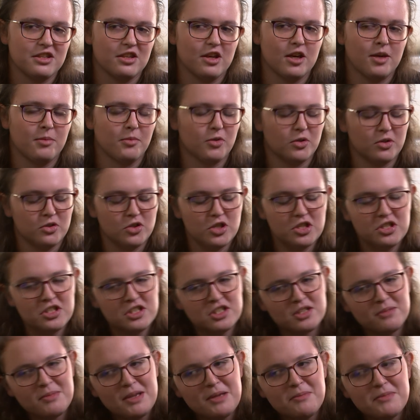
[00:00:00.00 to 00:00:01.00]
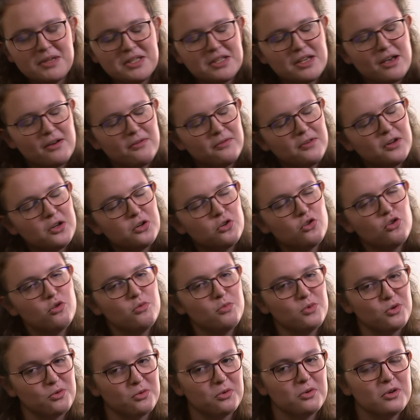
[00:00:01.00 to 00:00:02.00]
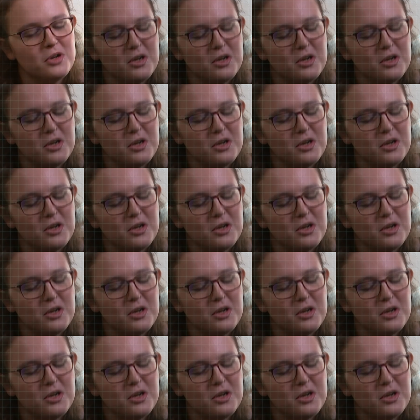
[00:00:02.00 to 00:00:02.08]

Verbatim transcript: that I'm on just to make myself look normal.